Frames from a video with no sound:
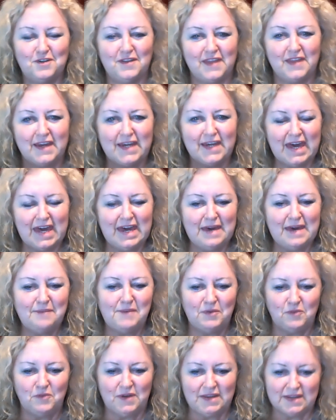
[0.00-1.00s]
and they came
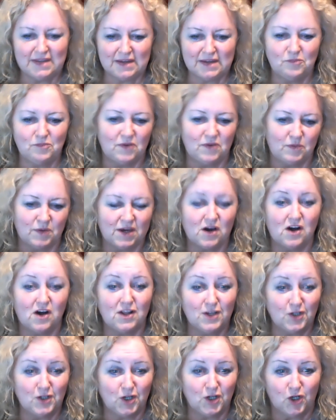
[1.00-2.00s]
and we did what we
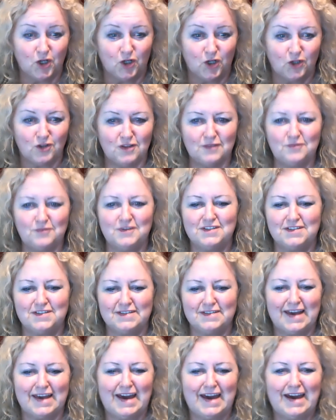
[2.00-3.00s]
call a hurl, which
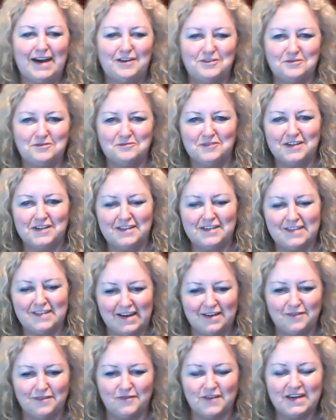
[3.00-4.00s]
is hang out in real
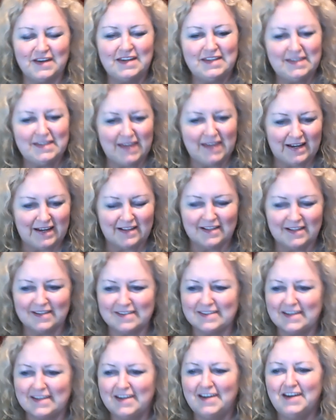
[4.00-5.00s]
life in Dallas,